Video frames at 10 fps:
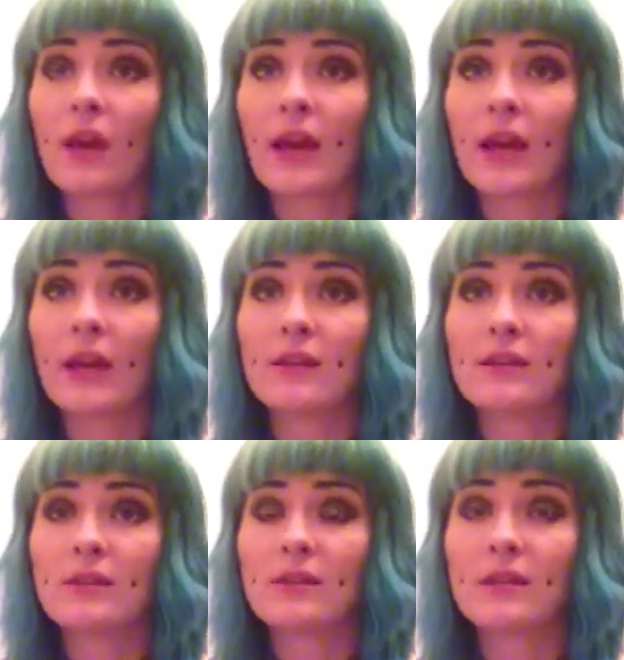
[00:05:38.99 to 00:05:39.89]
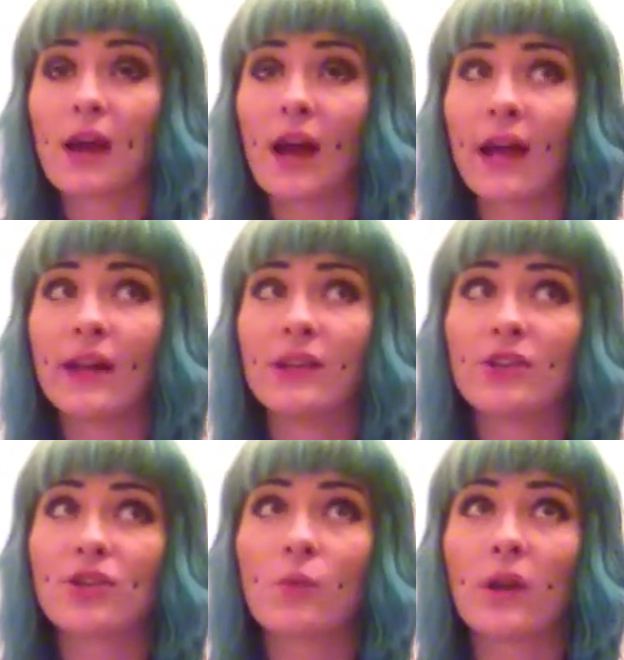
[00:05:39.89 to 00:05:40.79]
and I
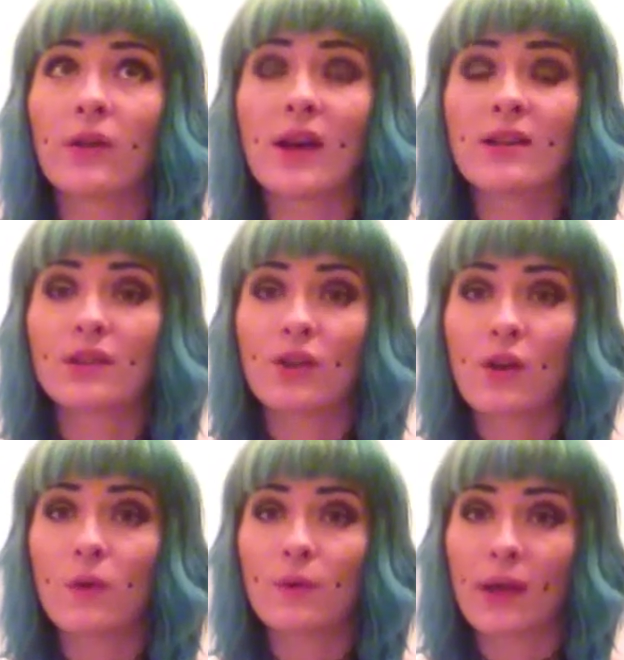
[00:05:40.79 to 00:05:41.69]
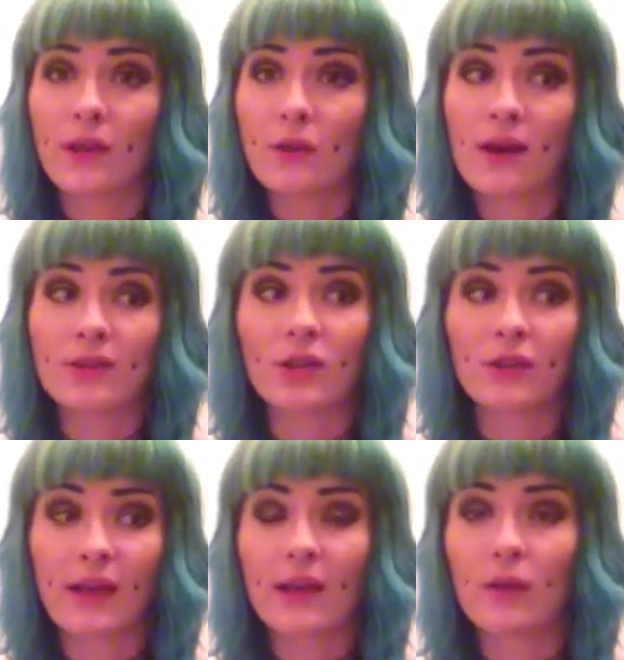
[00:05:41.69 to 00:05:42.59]
just want you guys to know that you guys are
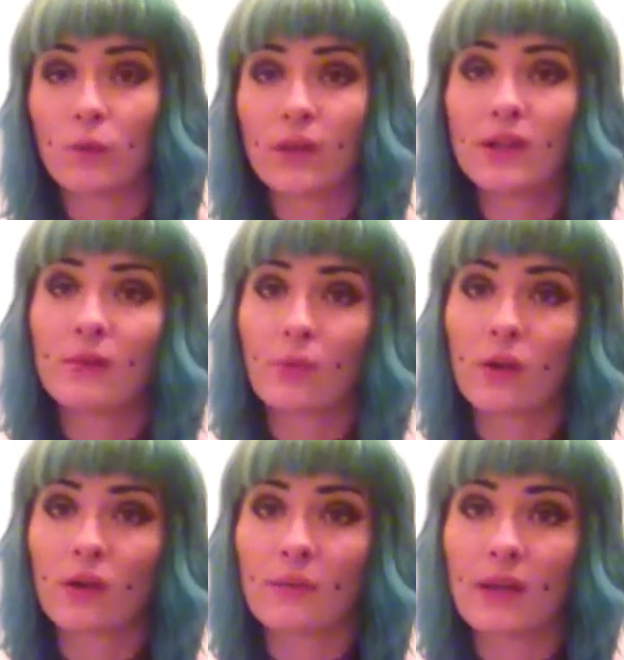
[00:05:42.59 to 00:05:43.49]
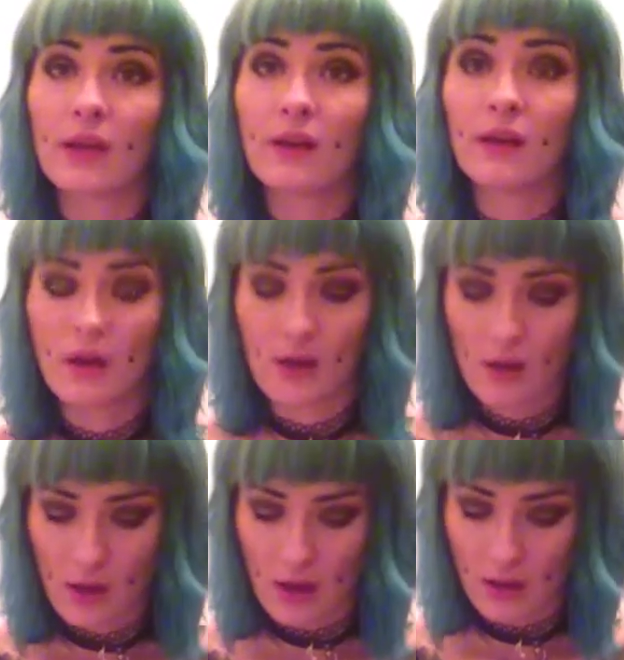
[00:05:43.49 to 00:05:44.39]
like really important to me.
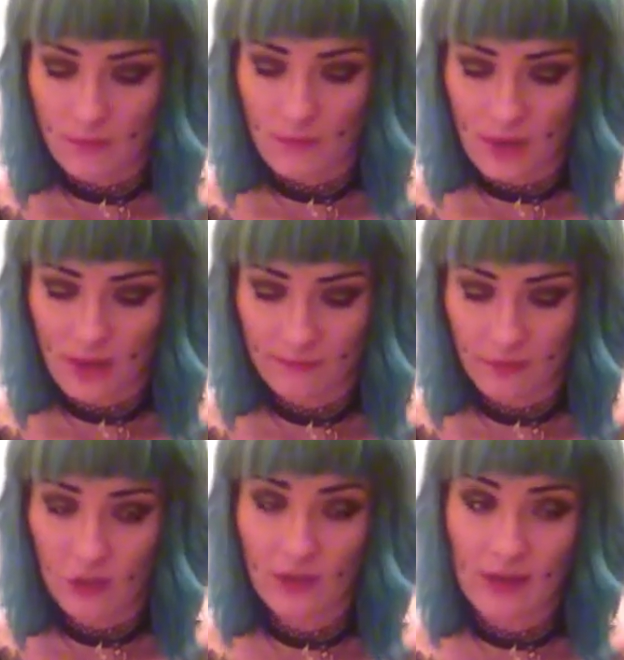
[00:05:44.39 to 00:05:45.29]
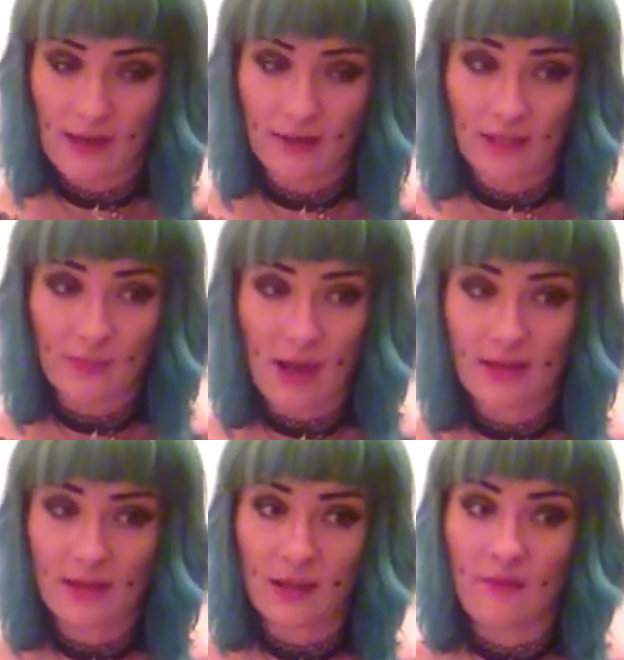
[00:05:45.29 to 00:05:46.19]
Um, and I've learned that these
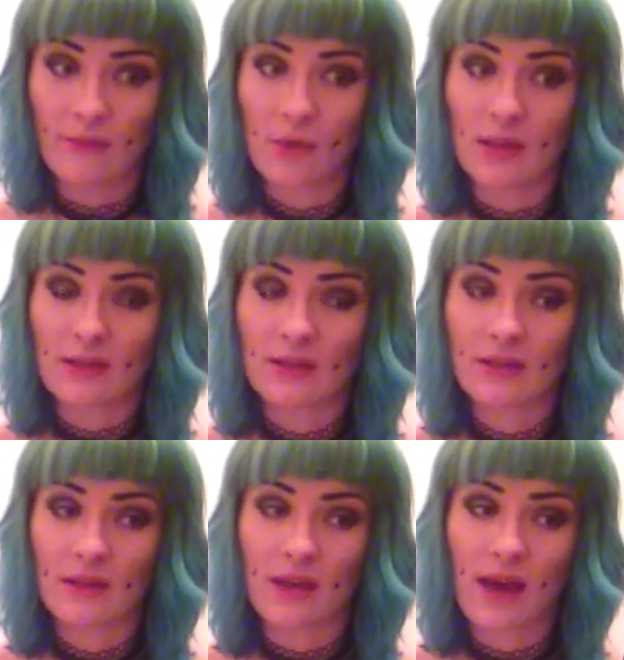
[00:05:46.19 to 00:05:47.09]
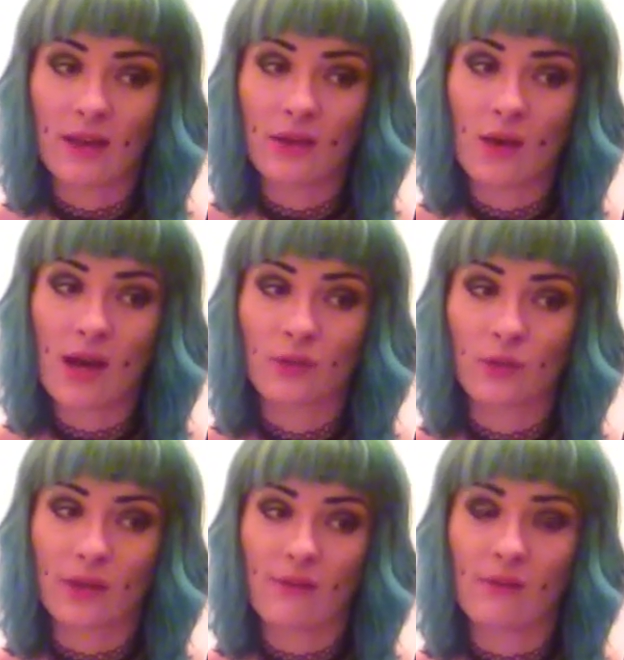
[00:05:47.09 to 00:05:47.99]
past eleven months that you guys
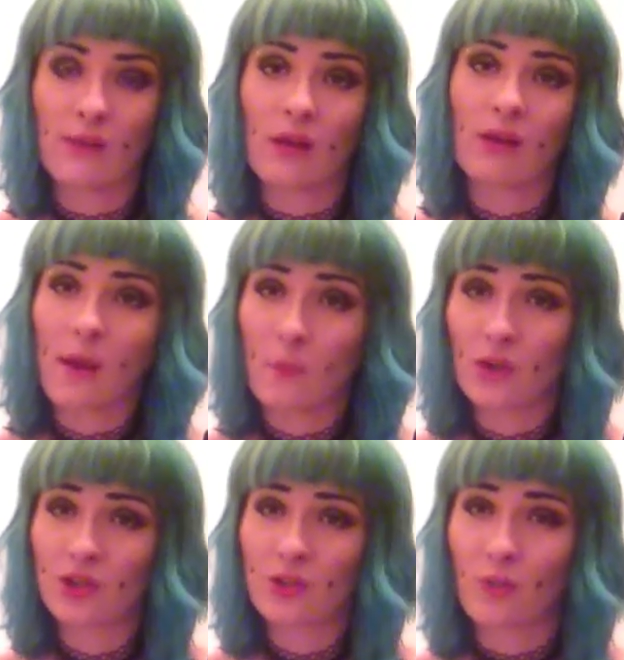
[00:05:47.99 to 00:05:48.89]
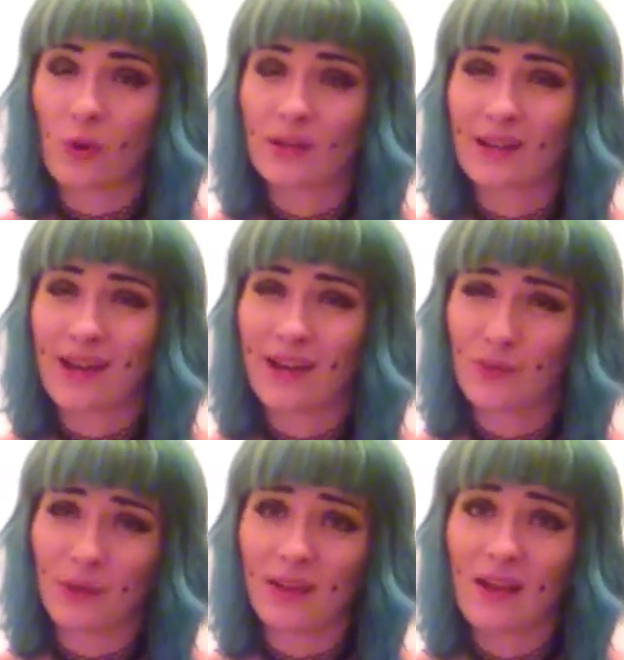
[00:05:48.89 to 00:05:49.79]
were giving me a lot more support than I
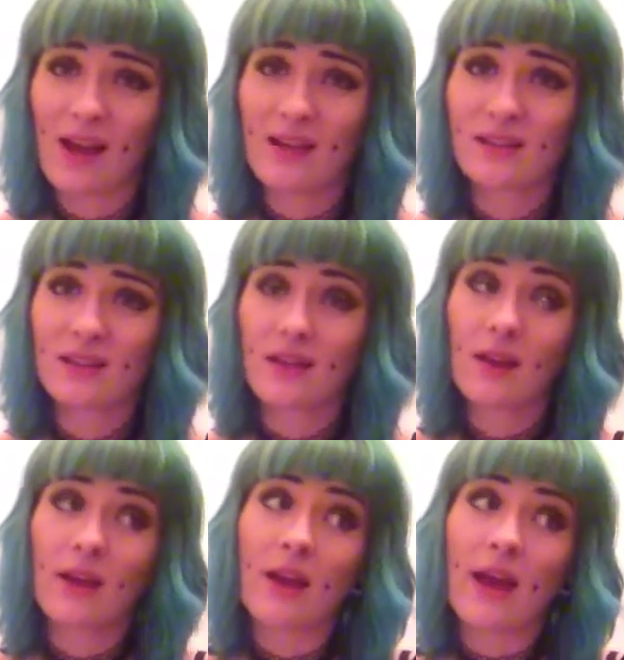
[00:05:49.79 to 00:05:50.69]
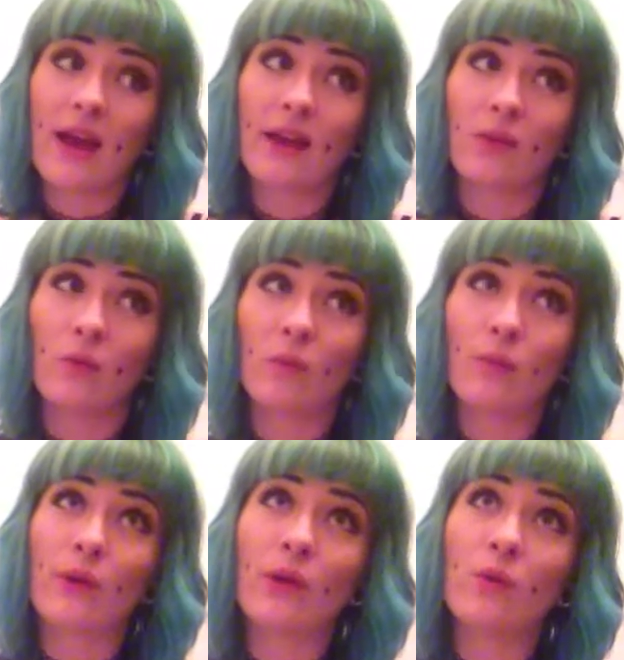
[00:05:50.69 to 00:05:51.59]
had realized. And
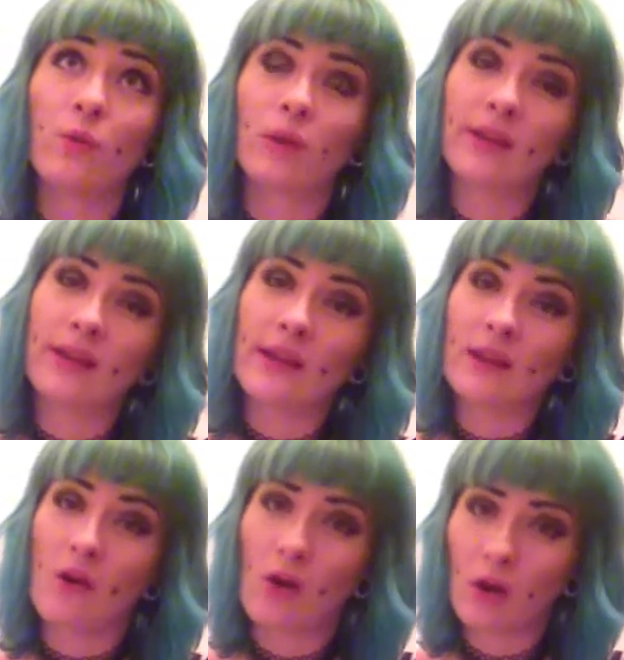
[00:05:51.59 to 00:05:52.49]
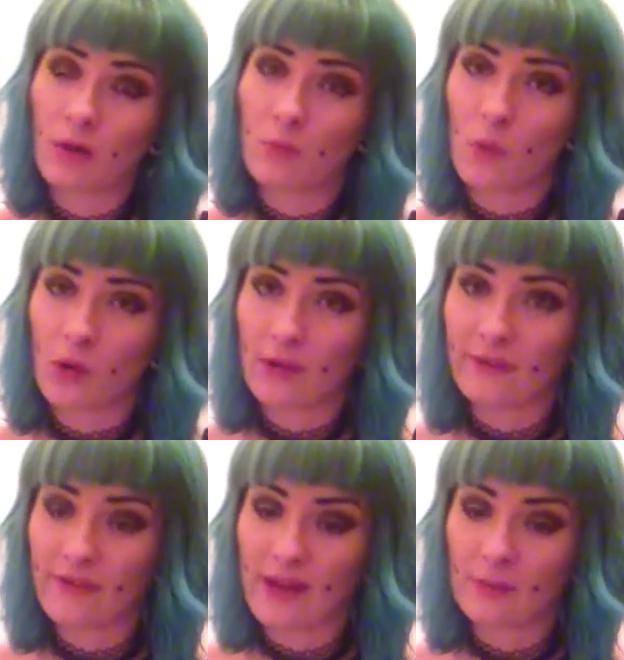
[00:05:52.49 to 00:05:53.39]
we really are more a
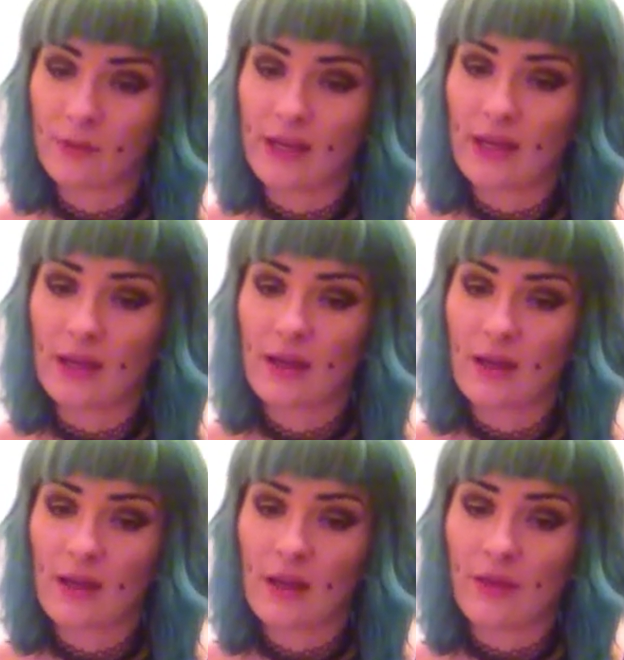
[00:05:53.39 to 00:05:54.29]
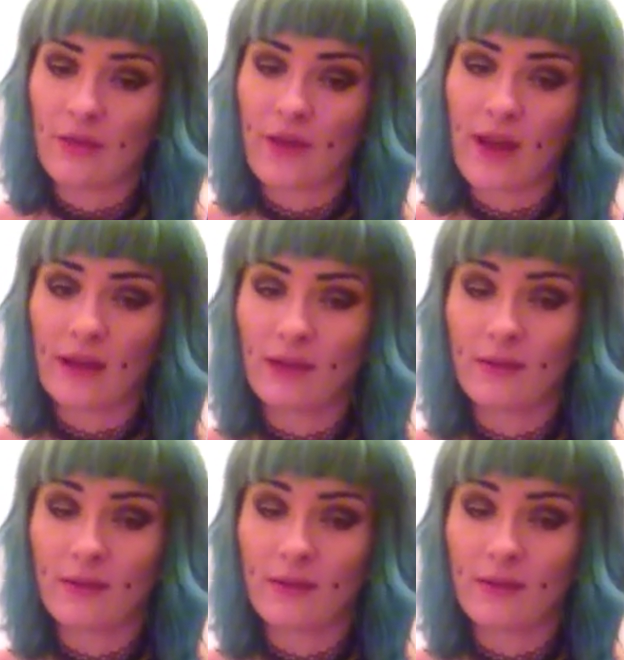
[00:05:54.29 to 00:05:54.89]
family than